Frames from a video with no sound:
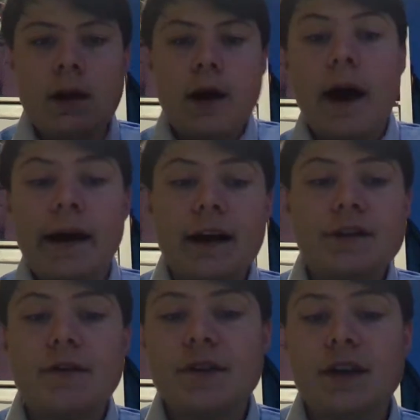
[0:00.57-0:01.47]
Hi guys,
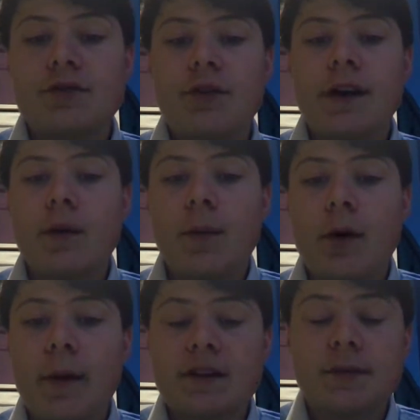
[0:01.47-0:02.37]
Human Central here and
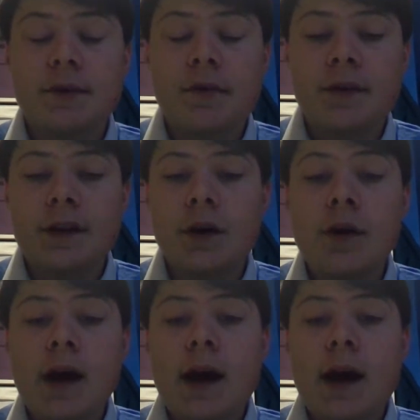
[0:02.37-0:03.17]
welcome back to another video,